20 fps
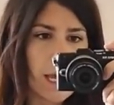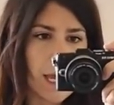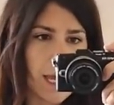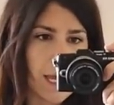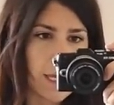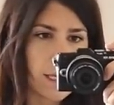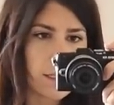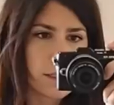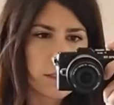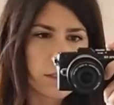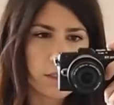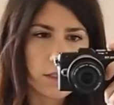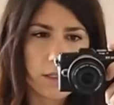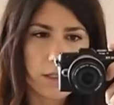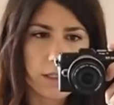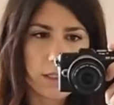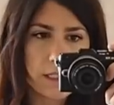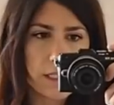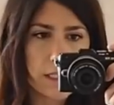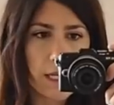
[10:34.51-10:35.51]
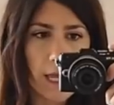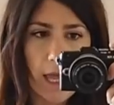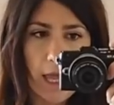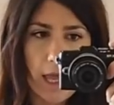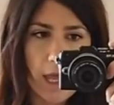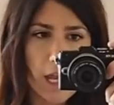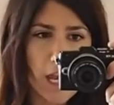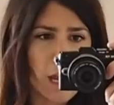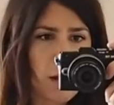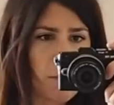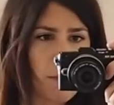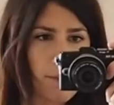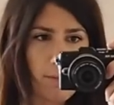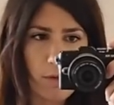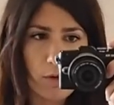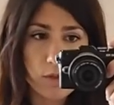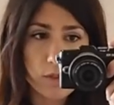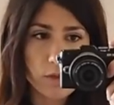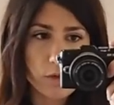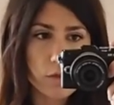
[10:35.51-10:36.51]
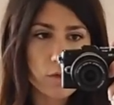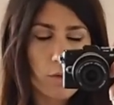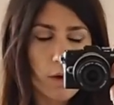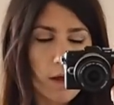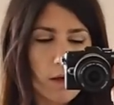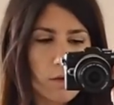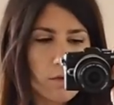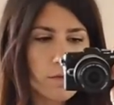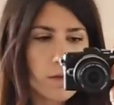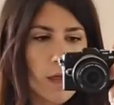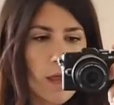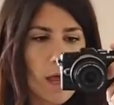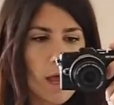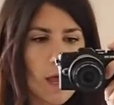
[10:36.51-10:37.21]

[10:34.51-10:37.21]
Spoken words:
8 to 10, maybe also a 12.